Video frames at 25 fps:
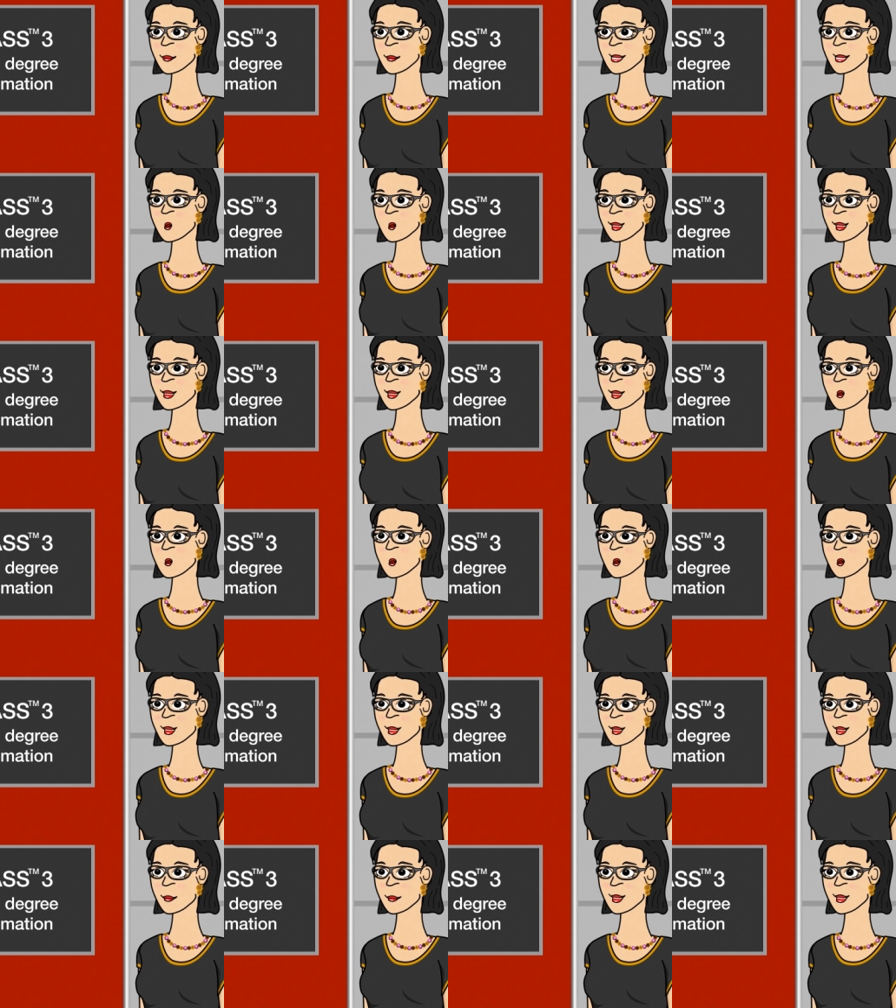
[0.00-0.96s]
You can let
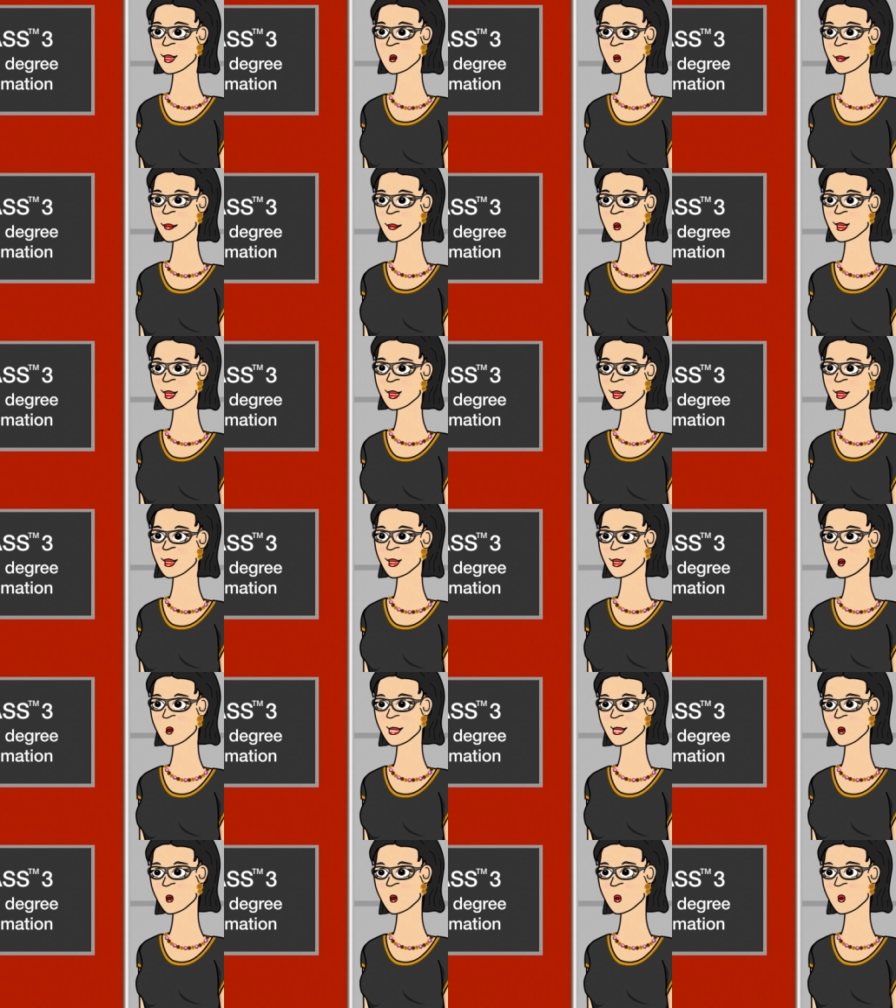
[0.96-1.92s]
it run measurements by
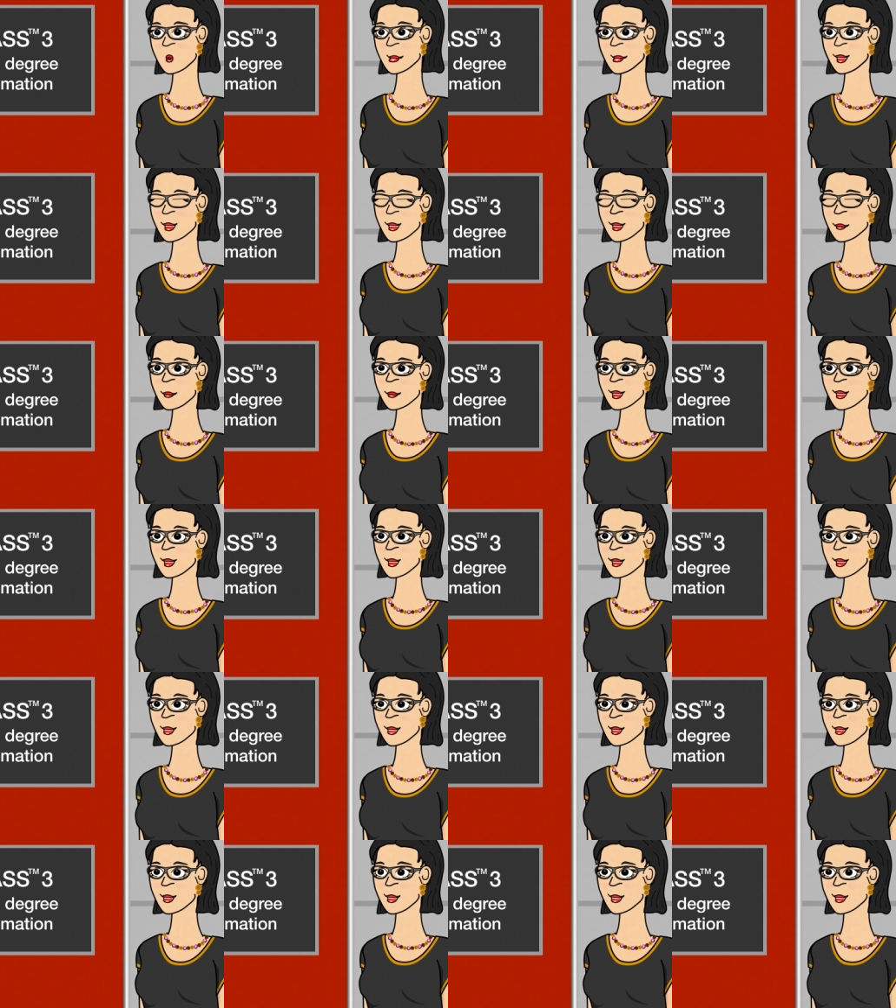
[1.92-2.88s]
itself for
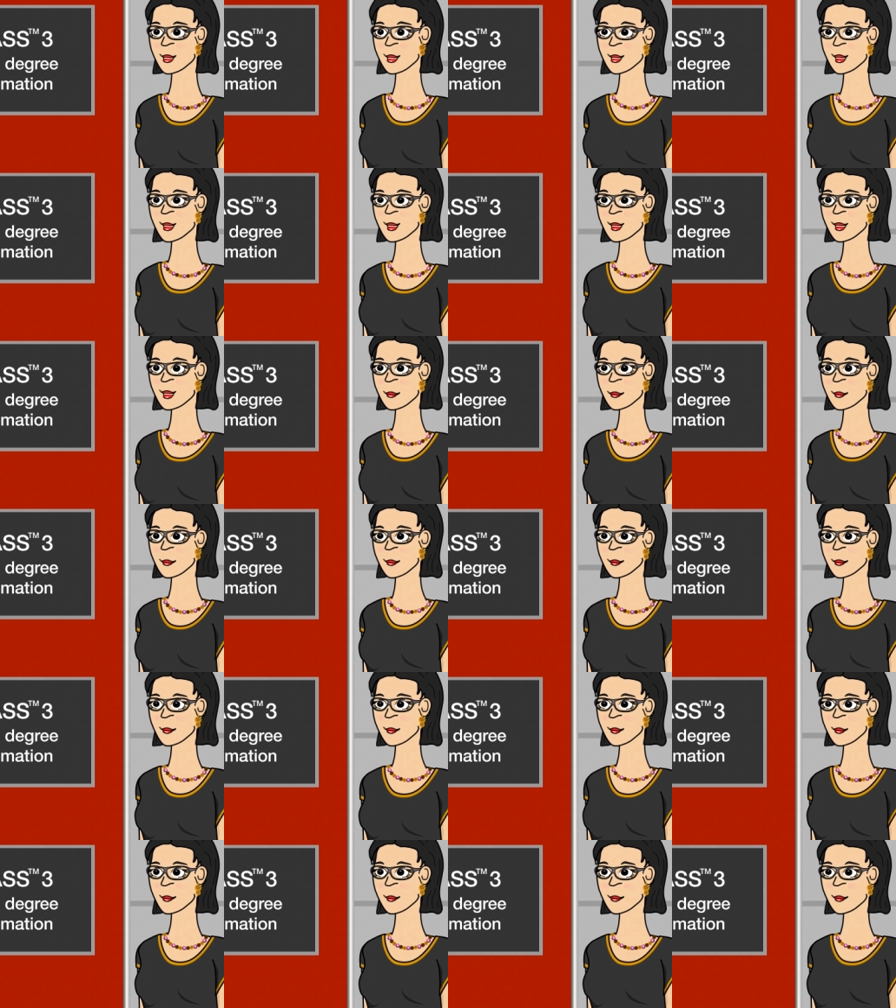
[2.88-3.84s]
a whole day.
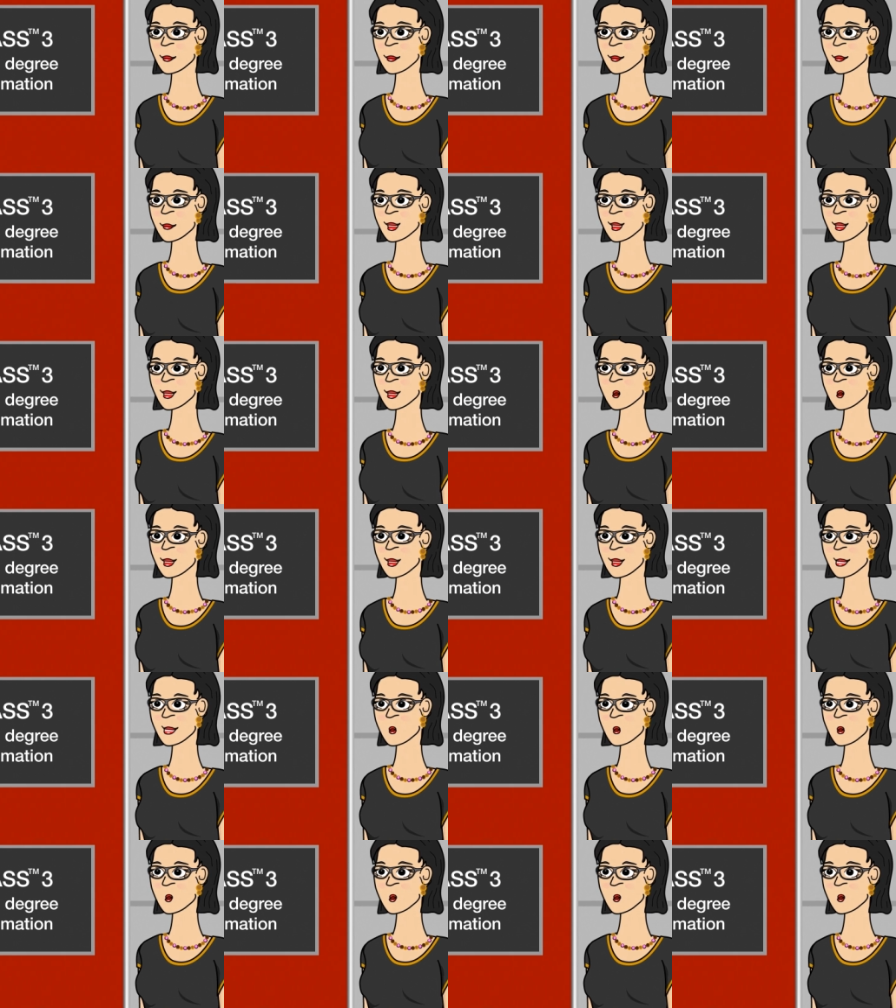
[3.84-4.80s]
With other
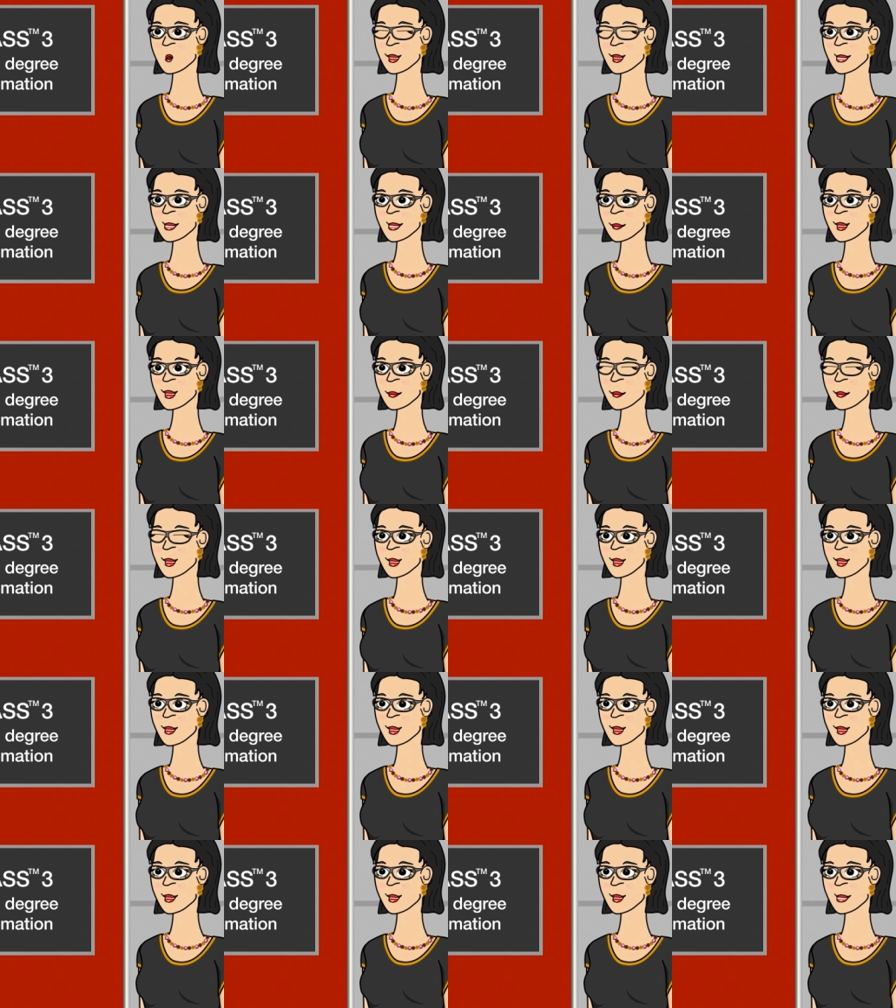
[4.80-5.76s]
solutions,
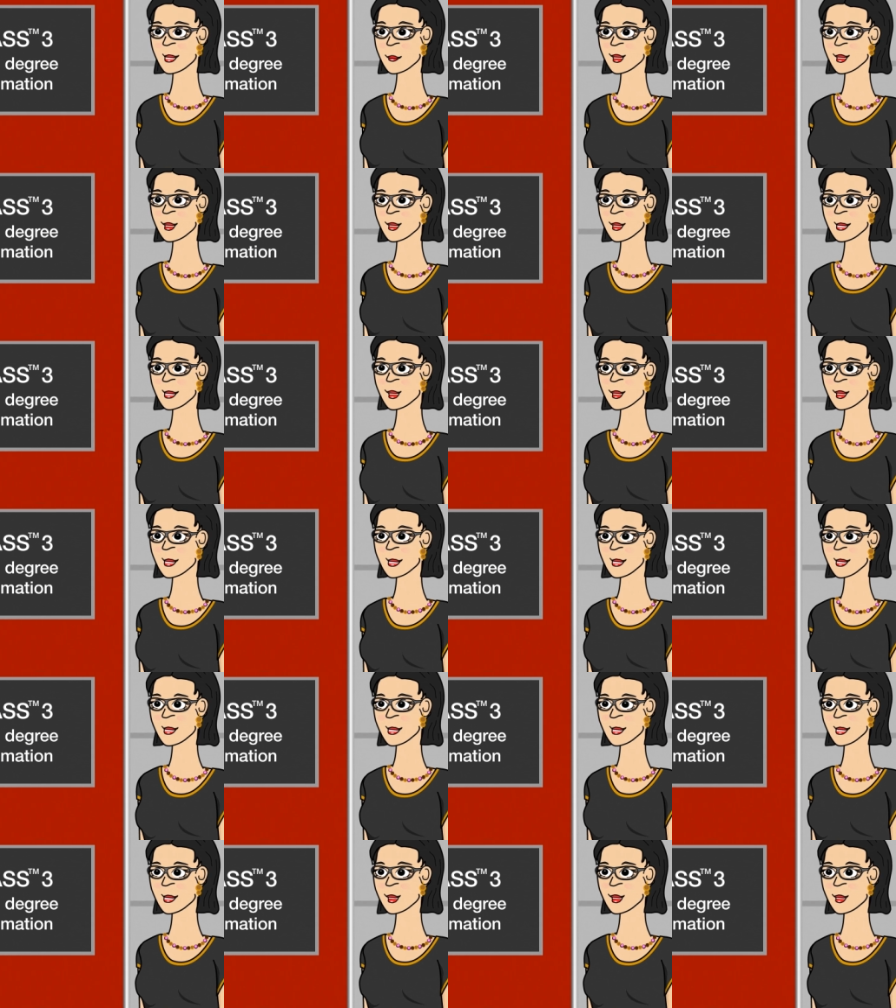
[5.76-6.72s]
you have to stay with the
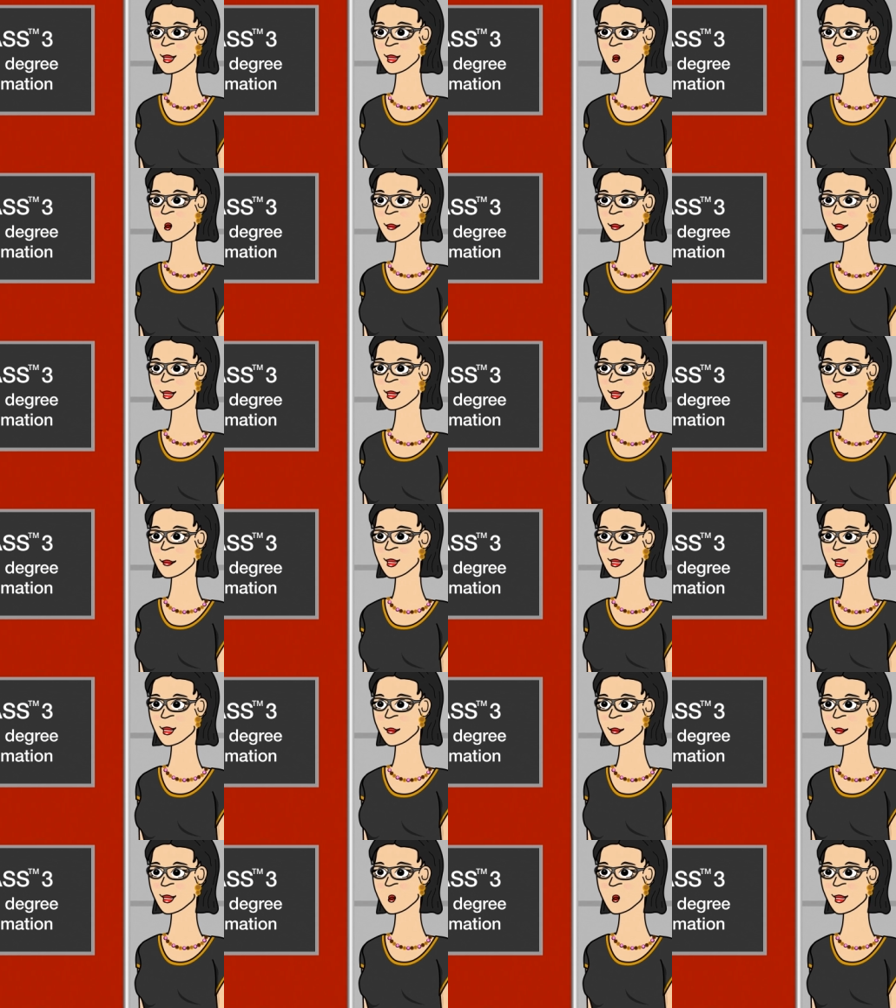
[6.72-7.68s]
instrument and
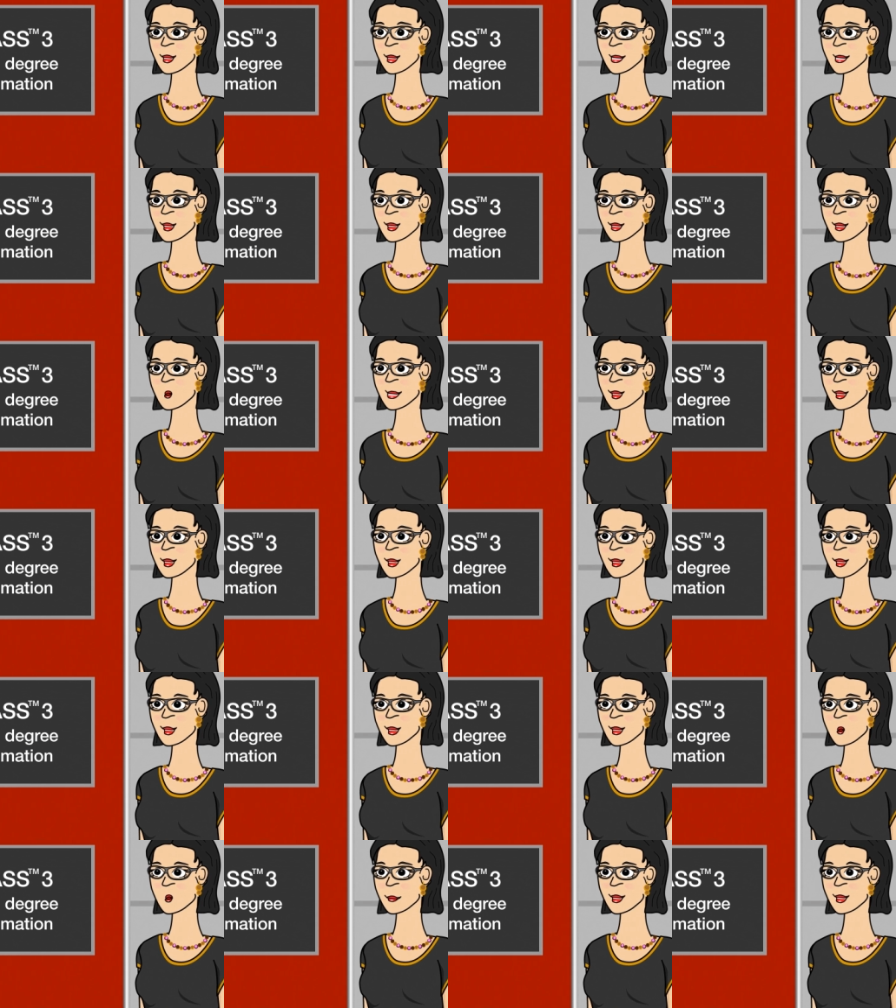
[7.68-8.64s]
make adjustments
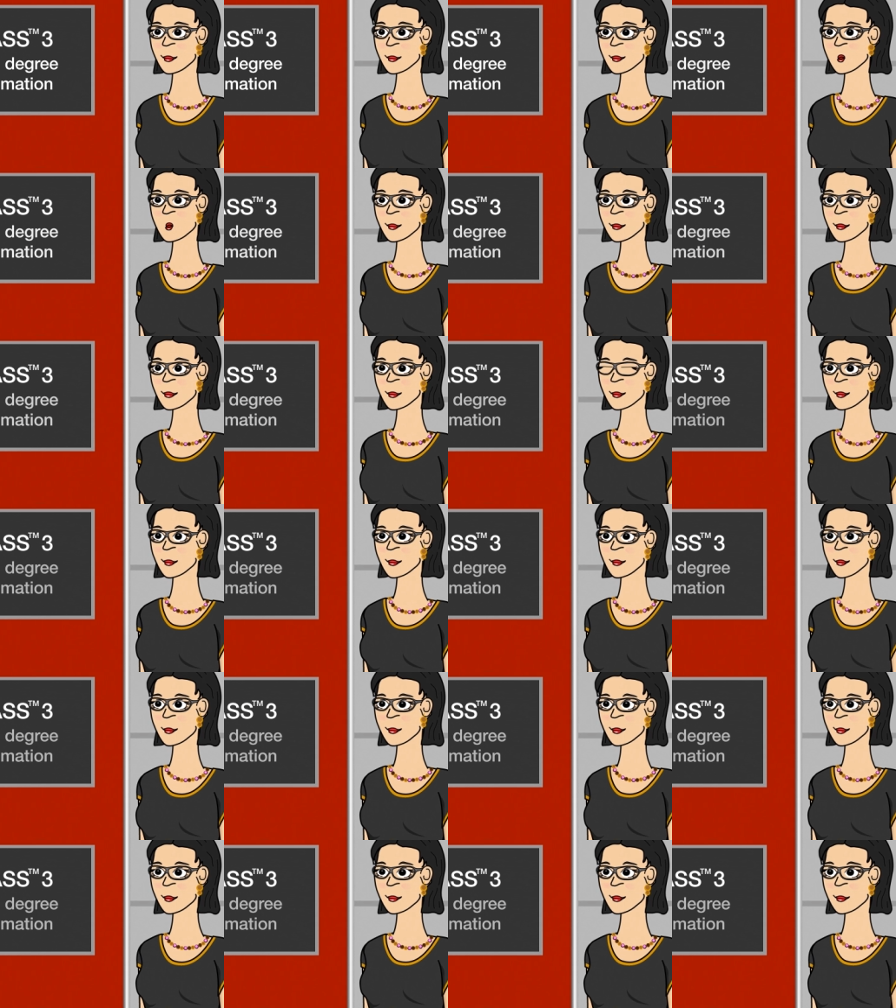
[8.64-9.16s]
all the time.